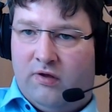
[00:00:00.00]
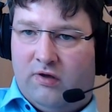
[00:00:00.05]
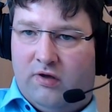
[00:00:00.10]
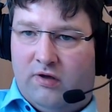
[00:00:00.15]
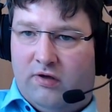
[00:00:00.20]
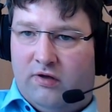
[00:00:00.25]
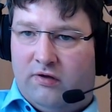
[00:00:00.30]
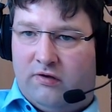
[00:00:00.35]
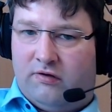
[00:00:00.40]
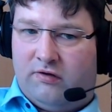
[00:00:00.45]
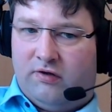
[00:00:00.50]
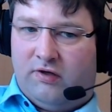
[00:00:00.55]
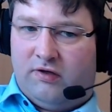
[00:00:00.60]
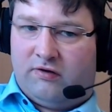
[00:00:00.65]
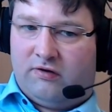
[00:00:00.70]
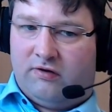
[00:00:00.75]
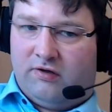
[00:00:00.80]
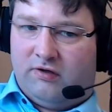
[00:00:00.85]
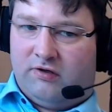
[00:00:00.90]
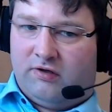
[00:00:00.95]

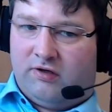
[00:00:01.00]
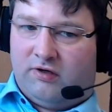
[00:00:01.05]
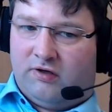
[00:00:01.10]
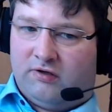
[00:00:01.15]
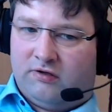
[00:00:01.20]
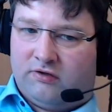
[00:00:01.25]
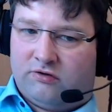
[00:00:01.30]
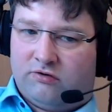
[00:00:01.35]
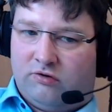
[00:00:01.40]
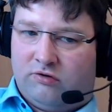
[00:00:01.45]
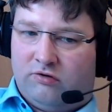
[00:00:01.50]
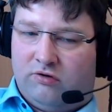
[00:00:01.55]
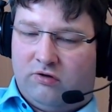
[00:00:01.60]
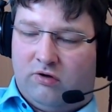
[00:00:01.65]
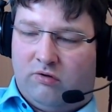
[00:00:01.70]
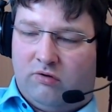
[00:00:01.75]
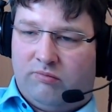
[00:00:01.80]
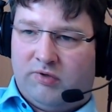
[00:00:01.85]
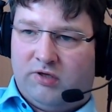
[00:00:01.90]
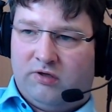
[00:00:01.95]
And it should
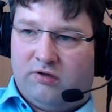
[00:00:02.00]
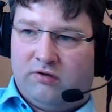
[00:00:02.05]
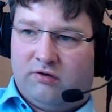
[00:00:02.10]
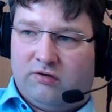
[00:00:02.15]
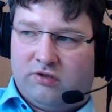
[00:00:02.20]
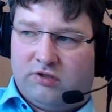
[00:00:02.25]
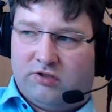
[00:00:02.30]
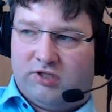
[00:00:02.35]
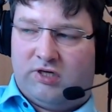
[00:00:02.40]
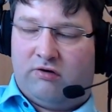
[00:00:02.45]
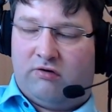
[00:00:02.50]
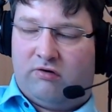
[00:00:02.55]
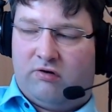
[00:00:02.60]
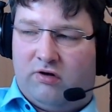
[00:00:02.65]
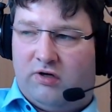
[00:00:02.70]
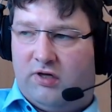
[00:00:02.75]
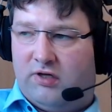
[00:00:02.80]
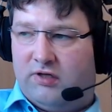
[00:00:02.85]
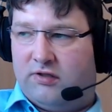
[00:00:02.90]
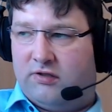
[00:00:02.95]
now be
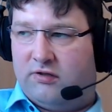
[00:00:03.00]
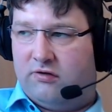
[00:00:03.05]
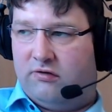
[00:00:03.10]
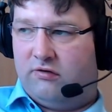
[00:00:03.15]
generalized.